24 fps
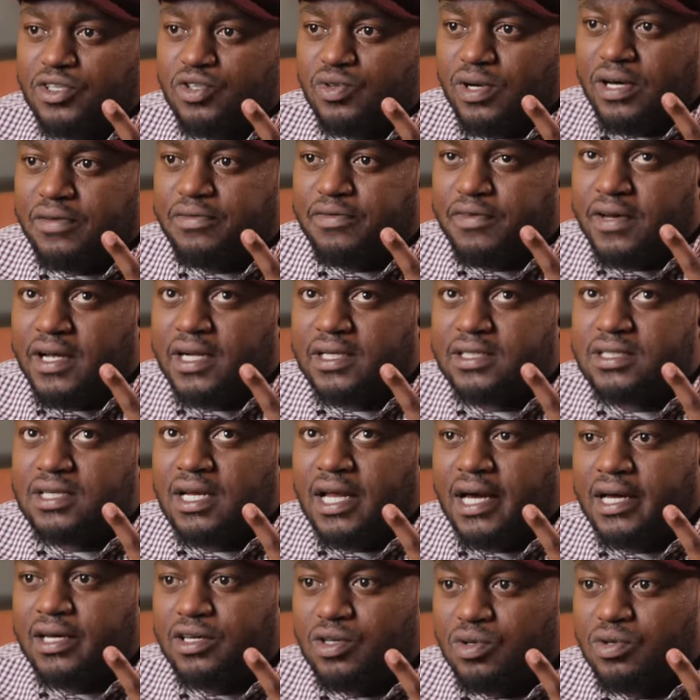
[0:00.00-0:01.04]
So I felt
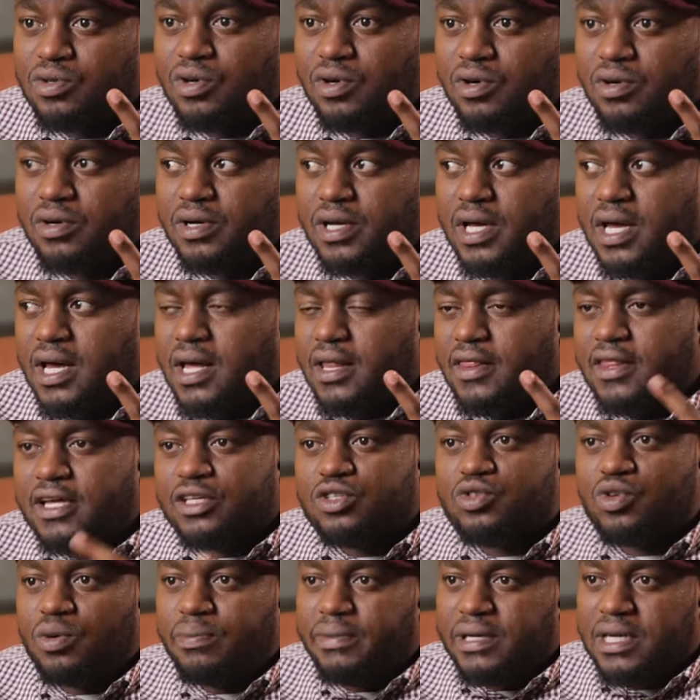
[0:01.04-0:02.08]
like, you know, there are
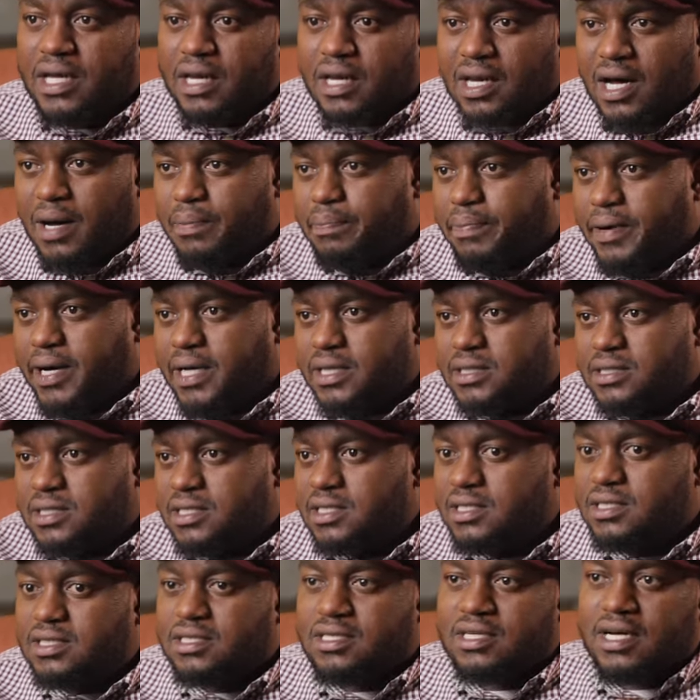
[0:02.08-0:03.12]
so many rappers.
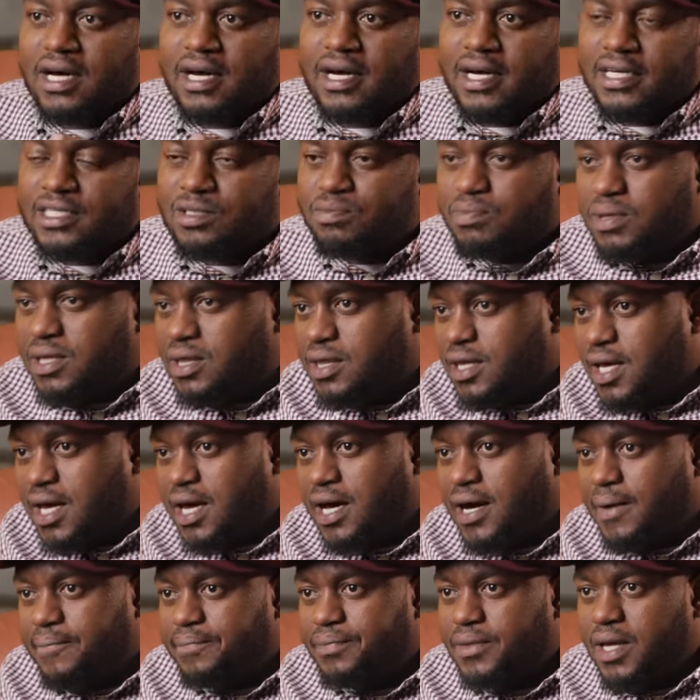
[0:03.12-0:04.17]
This track has been
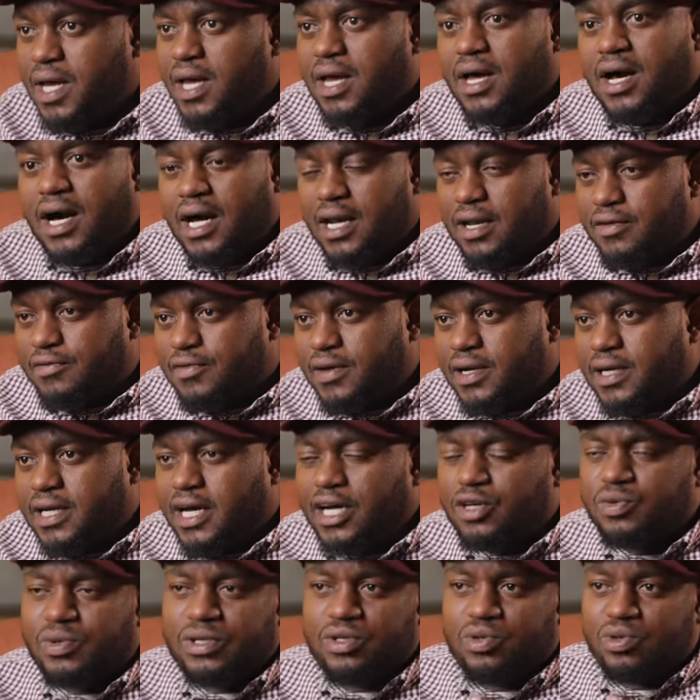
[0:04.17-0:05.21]
there. And I felt,
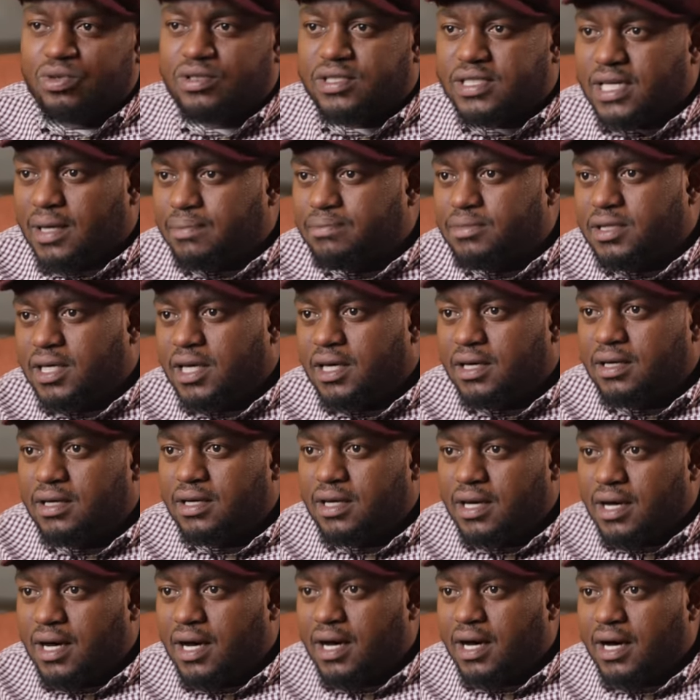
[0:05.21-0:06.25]
can we do something
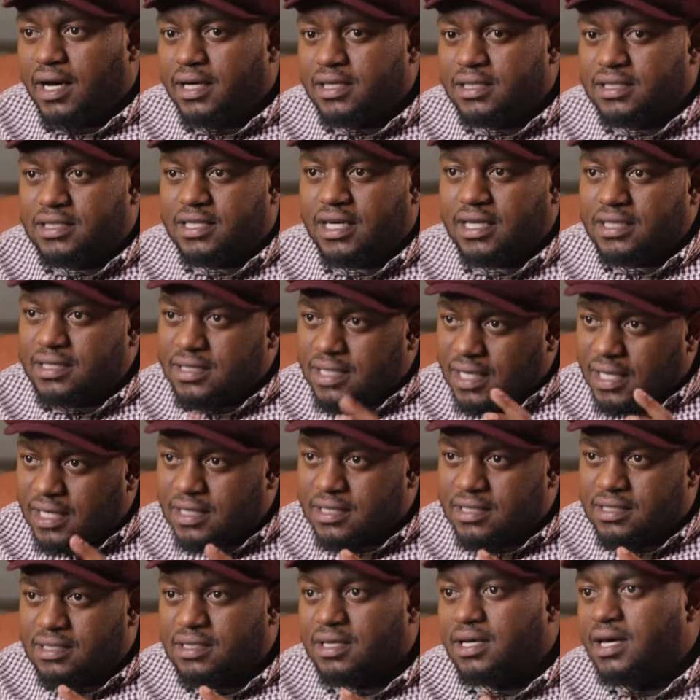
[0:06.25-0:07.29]
just
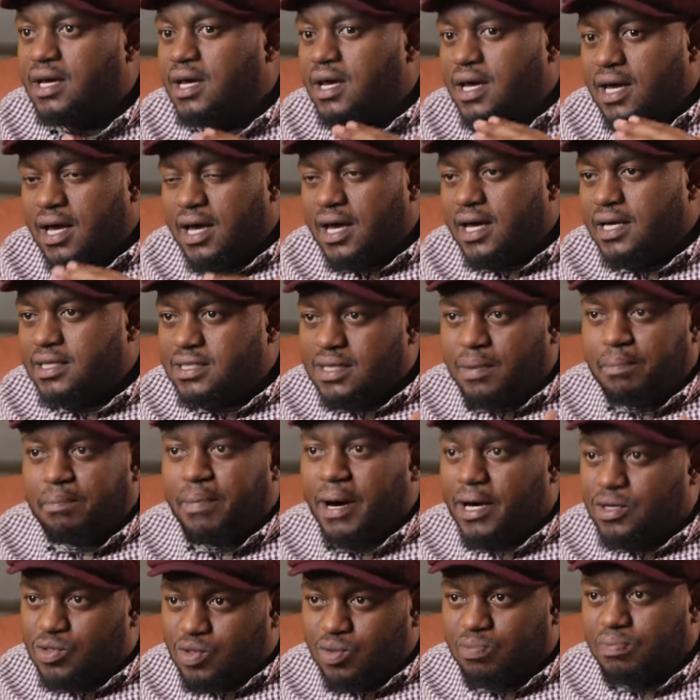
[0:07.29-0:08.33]
as a
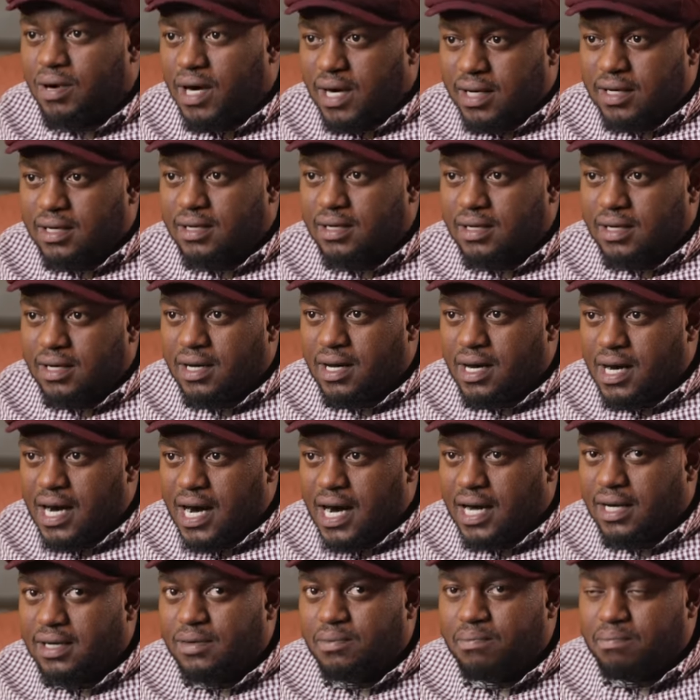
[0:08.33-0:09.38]
back-to-back?
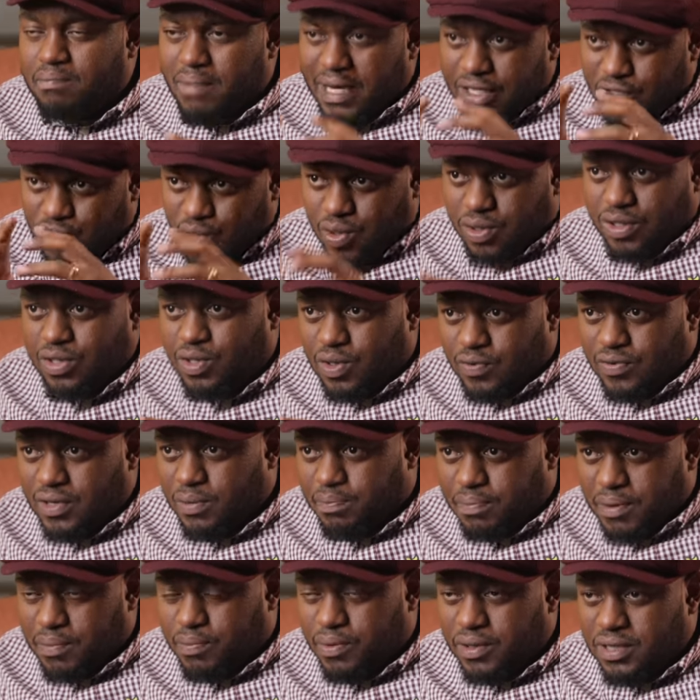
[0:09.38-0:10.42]
And majority of the
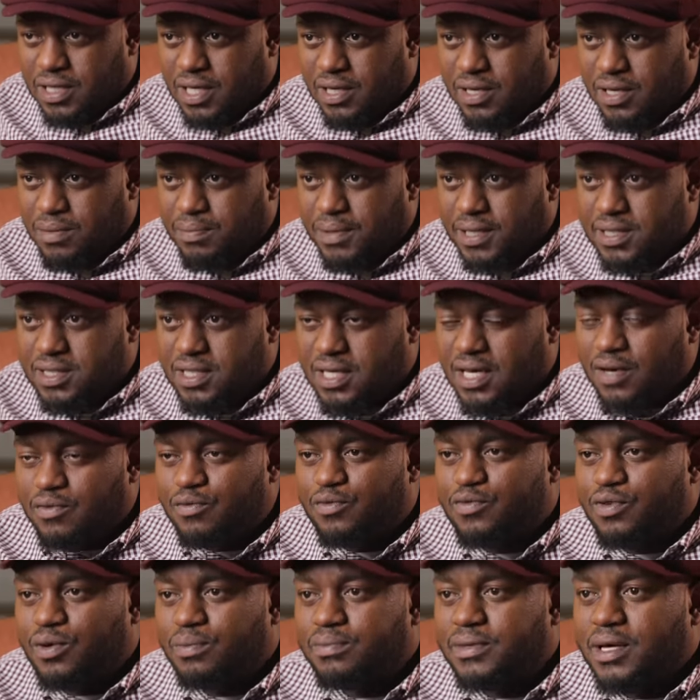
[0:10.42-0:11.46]
people in the remix came
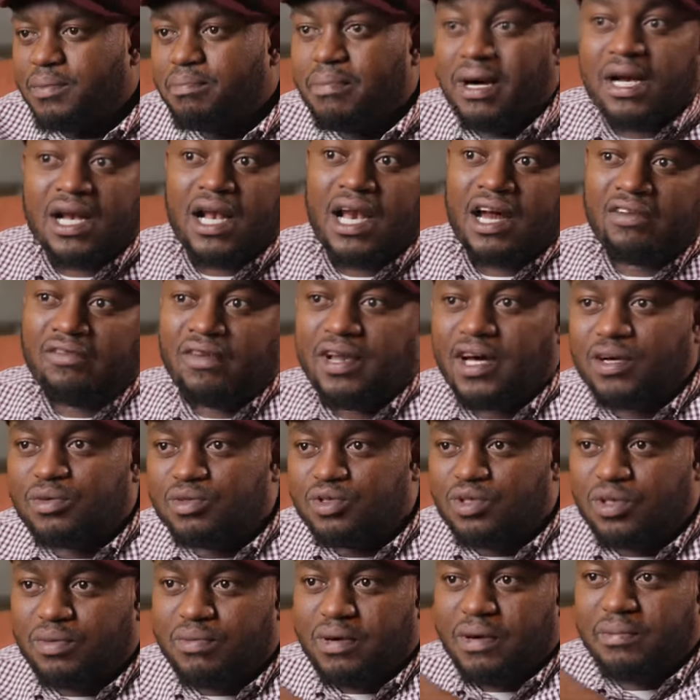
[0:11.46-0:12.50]
from the Mad Love
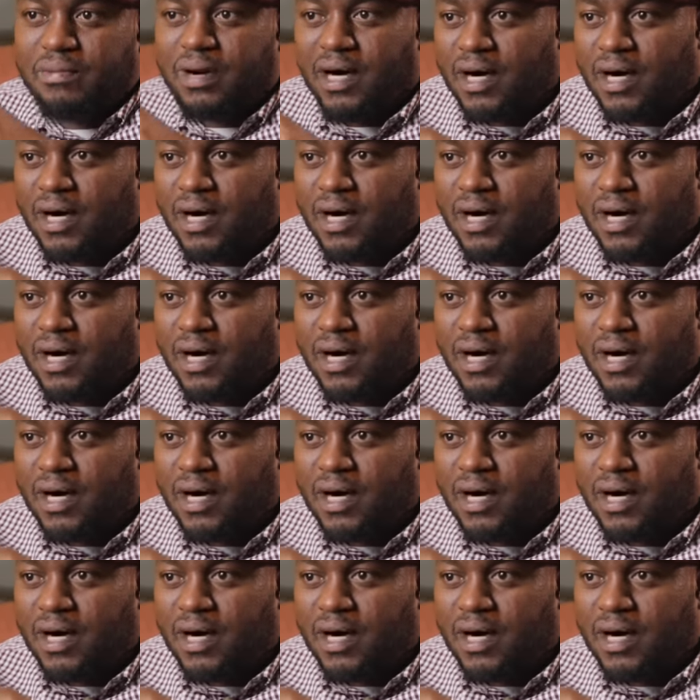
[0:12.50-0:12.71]
Lounge, remember?